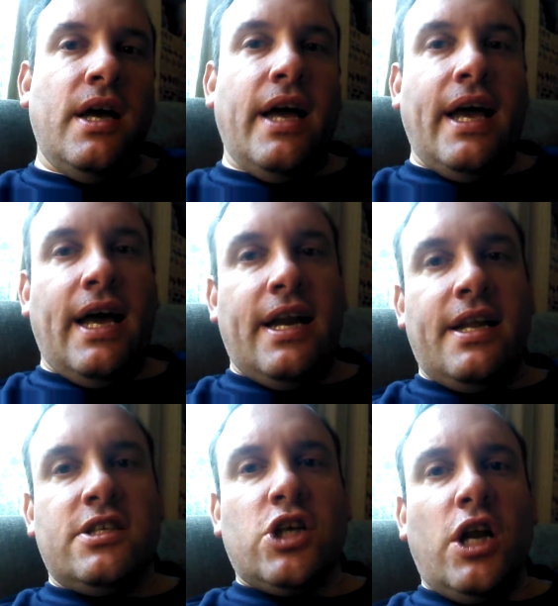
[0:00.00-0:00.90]
And
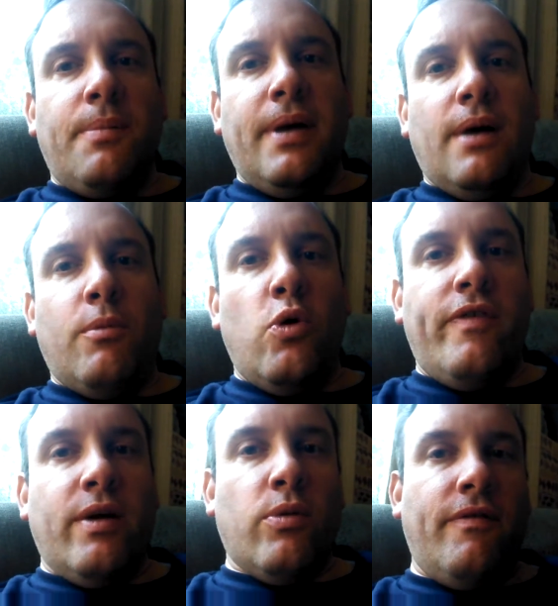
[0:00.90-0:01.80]
it's going to be a
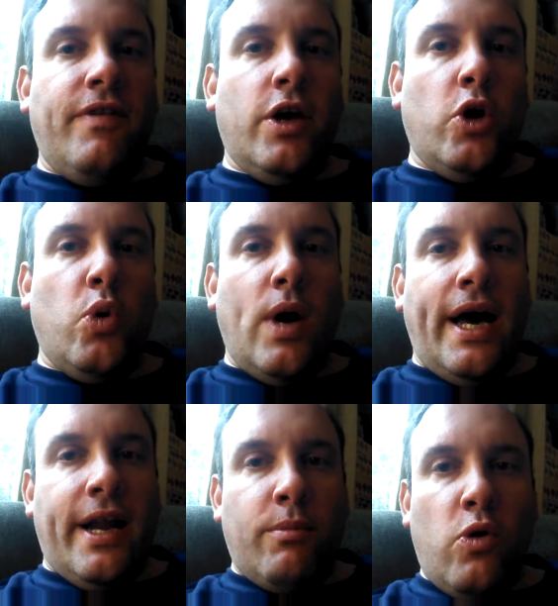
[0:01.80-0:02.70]
movie review
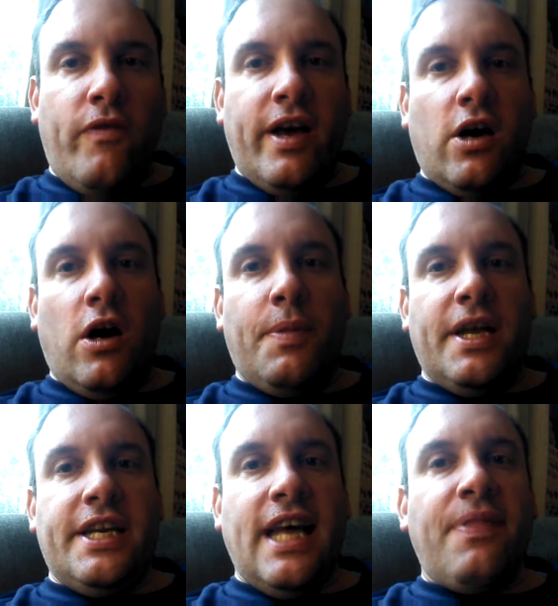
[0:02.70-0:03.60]
on a movie called
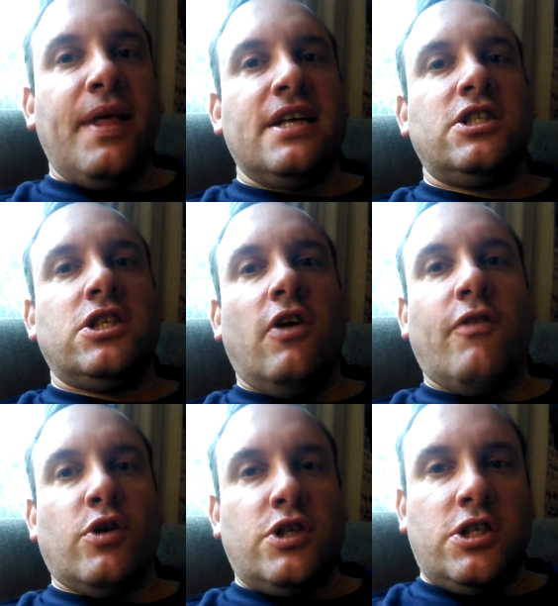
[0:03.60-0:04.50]
The Deadly
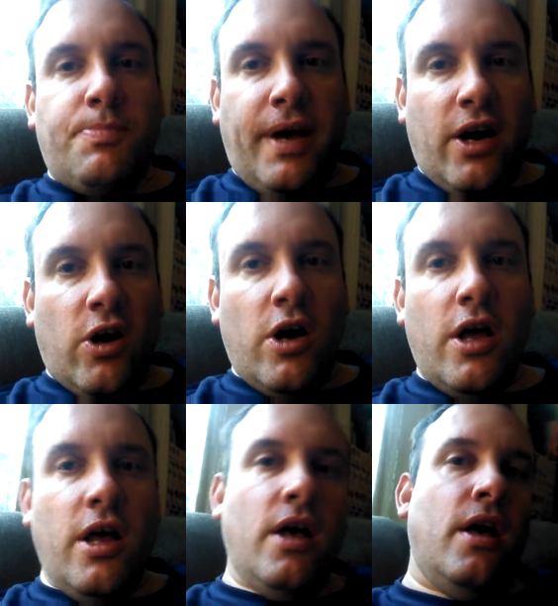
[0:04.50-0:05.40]
Silver Spear.
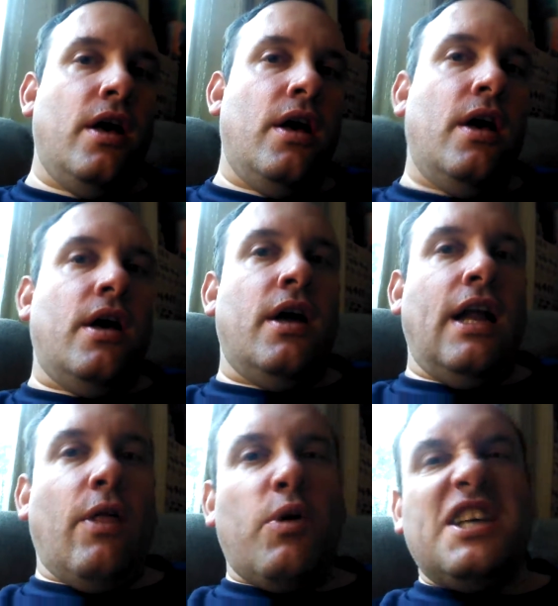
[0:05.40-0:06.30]

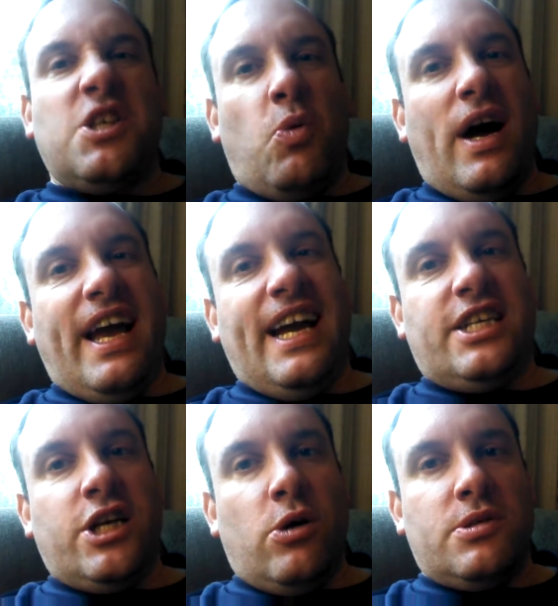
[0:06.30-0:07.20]
Now, the reason why I
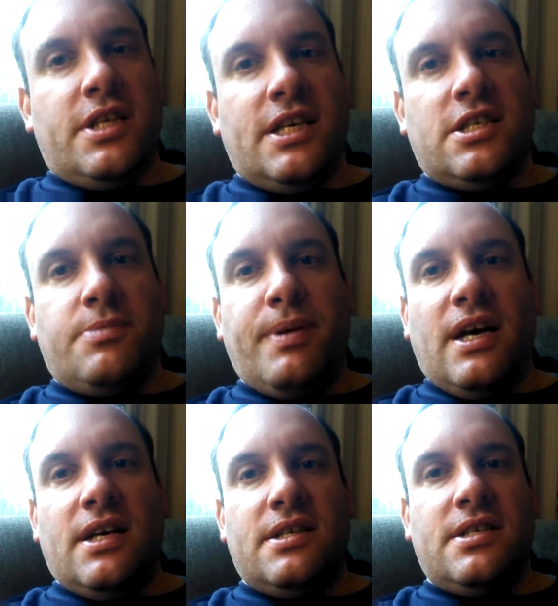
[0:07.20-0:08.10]
chose this is
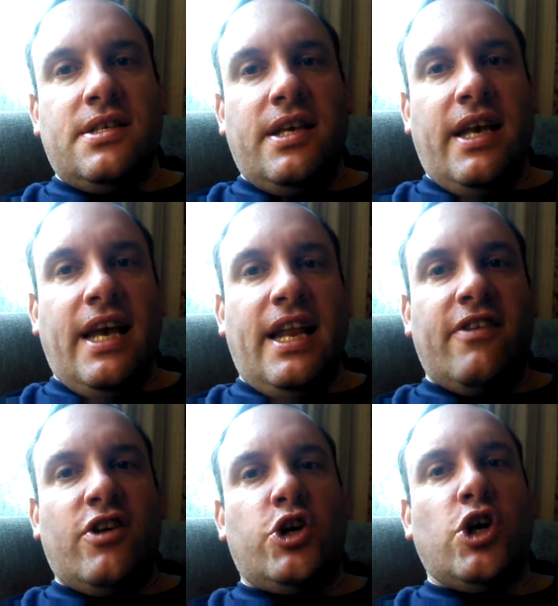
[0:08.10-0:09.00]
because it
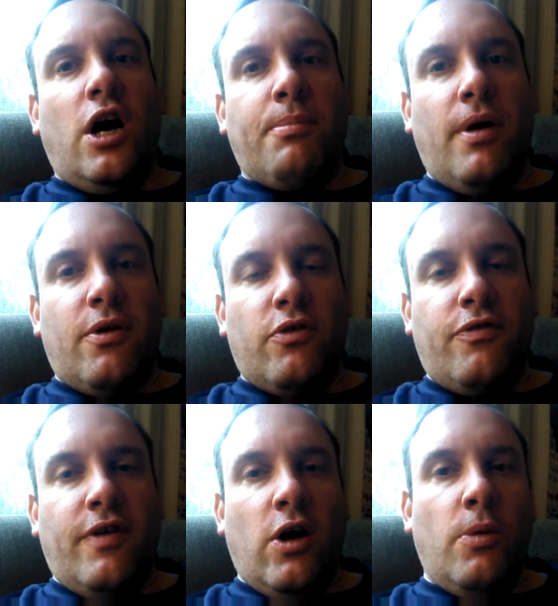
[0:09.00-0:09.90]
is a Shaw Brothers
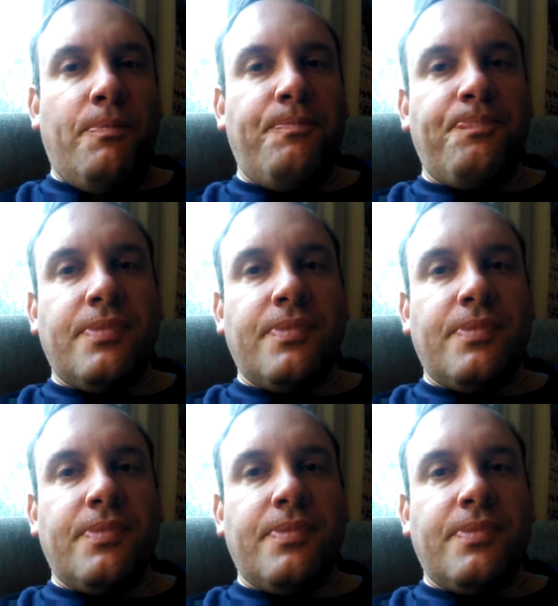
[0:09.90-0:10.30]
film,